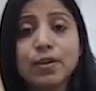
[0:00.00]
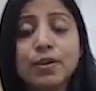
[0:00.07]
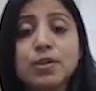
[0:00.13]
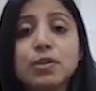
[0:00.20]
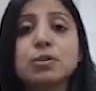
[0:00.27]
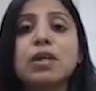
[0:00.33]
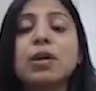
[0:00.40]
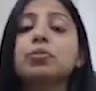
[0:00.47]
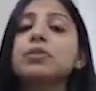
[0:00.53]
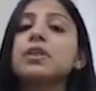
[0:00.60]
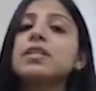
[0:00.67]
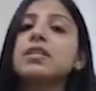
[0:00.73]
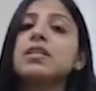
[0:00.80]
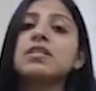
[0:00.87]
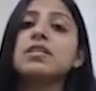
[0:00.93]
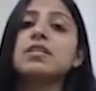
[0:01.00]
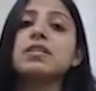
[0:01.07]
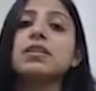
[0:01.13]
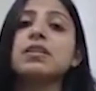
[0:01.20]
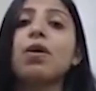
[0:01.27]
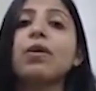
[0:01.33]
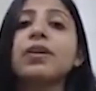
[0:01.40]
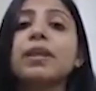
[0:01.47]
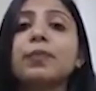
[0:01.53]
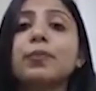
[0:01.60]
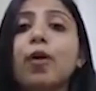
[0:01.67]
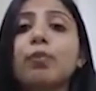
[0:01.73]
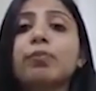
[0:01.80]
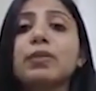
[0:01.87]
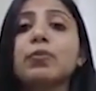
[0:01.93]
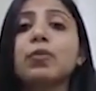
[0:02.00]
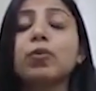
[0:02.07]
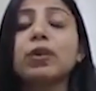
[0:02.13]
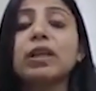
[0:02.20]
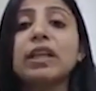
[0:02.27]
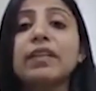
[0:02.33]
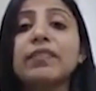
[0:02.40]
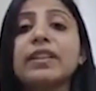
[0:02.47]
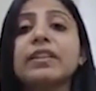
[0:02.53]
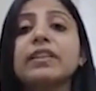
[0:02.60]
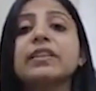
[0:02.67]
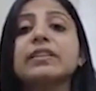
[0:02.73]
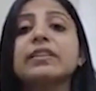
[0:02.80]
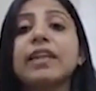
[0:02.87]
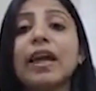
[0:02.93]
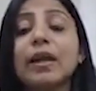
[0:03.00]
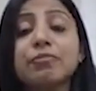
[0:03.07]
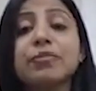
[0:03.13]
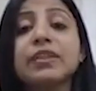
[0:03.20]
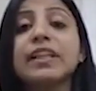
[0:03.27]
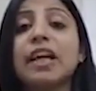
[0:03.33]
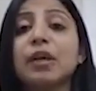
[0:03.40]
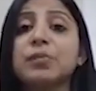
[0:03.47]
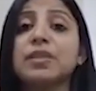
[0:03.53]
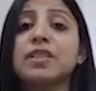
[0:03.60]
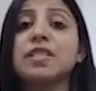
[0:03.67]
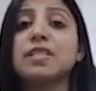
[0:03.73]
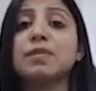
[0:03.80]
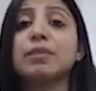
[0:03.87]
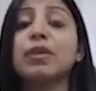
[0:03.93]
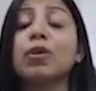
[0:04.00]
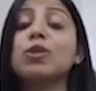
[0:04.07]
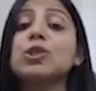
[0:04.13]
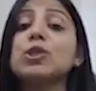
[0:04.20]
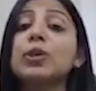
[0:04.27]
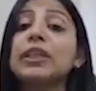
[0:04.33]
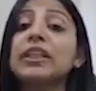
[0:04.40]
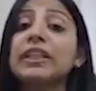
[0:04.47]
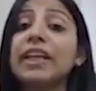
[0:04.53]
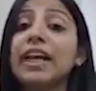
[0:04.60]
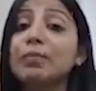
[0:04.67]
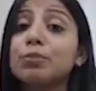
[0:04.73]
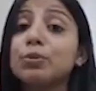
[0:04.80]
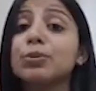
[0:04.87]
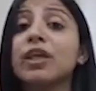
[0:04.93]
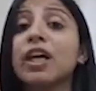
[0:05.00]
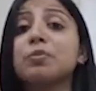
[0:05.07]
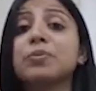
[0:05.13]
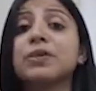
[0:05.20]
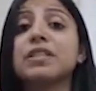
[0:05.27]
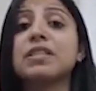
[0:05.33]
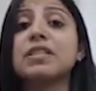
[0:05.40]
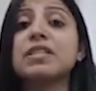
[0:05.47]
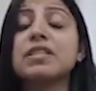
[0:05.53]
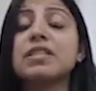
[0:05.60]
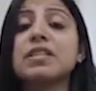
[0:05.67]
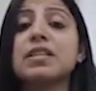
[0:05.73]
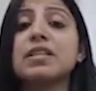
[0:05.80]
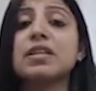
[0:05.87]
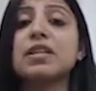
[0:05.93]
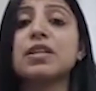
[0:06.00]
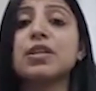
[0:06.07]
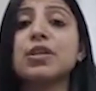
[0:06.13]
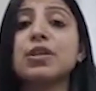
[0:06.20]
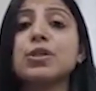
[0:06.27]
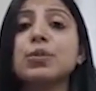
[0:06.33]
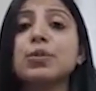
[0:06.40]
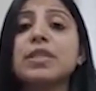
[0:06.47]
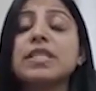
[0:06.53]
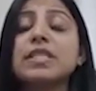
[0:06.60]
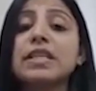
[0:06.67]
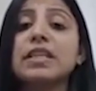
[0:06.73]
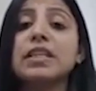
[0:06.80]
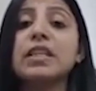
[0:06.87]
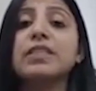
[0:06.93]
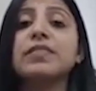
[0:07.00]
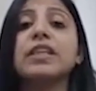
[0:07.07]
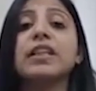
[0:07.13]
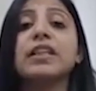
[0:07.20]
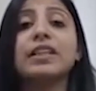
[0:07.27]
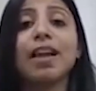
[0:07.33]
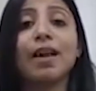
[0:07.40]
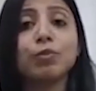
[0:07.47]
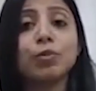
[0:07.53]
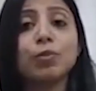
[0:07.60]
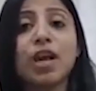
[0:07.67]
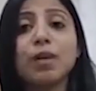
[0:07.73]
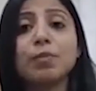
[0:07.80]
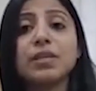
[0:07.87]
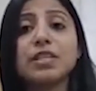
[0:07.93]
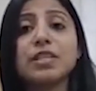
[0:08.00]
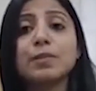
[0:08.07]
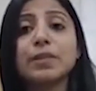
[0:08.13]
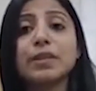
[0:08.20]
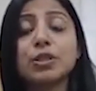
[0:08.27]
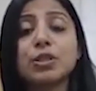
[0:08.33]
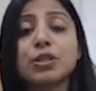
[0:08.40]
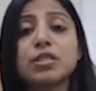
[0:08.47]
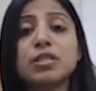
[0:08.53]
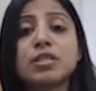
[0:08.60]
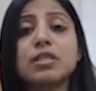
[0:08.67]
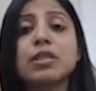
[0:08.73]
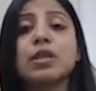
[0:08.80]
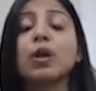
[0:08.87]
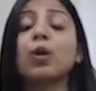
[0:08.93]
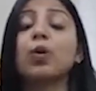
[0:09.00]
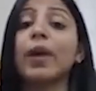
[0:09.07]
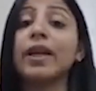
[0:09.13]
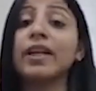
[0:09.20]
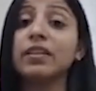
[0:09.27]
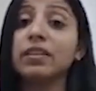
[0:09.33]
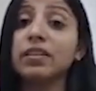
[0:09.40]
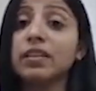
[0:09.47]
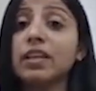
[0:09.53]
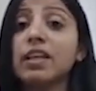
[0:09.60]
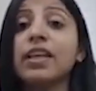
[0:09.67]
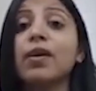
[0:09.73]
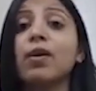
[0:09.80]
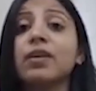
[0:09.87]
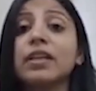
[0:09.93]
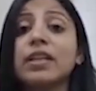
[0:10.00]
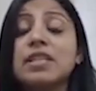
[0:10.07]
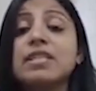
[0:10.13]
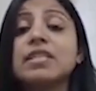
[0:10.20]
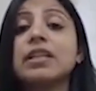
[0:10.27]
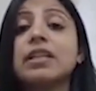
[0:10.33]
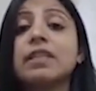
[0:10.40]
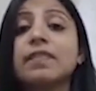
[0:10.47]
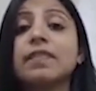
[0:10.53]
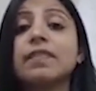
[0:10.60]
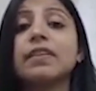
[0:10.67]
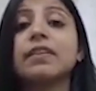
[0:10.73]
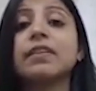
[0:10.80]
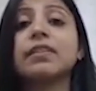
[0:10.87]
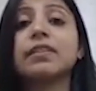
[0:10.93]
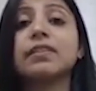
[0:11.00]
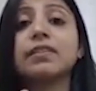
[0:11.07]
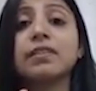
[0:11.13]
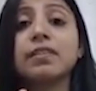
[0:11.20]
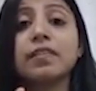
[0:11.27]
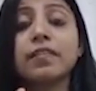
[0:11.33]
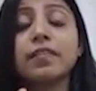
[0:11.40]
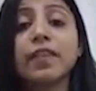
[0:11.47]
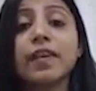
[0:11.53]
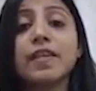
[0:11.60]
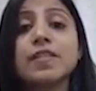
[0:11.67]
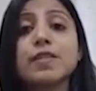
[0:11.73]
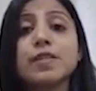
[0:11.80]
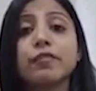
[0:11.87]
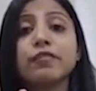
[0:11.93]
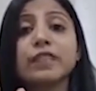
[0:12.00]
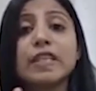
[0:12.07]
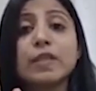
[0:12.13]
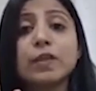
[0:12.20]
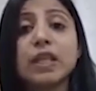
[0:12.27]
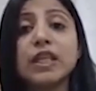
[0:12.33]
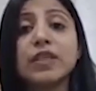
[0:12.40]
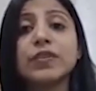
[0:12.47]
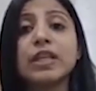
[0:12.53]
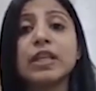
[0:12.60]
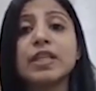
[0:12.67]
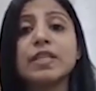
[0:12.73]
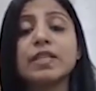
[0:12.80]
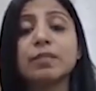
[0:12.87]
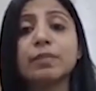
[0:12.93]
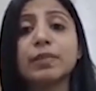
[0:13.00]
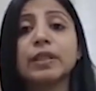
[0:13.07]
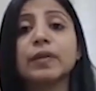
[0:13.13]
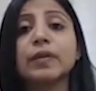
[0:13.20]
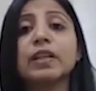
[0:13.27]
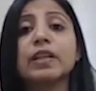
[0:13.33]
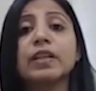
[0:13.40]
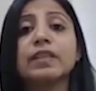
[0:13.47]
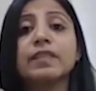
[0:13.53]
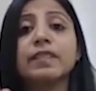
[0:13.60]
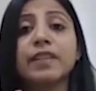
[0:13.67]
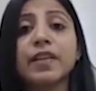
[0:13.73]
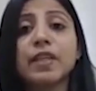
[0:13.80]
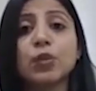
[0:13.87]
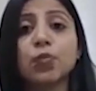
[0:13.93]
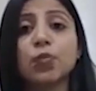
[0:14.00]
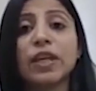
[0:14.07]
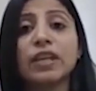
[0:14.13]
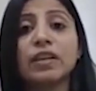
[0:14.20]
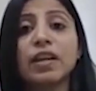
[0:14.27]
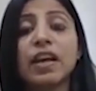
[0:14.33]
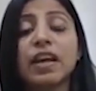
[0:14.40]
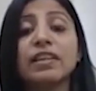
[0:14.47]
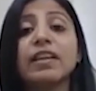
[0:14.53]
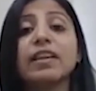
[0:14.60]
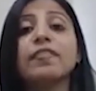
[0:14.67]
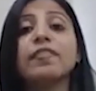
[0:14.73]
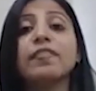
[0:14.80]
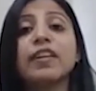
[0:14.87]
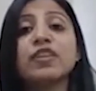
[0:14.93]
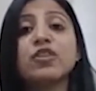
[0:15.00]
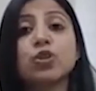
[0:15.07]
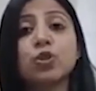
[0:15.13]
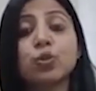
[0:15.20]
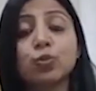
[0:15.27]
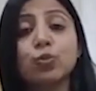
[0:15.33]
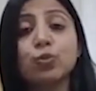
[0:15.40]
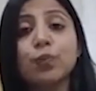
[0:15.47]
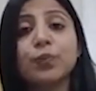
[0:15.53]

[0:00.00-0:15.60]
So now this is not a problem only with type 1 diabetes, but also in type 2 diabetes. So it's seen even in type 2 diabetes patients quite early on itself, the phases of insulin release, particularly the phase 1 and then phase 2.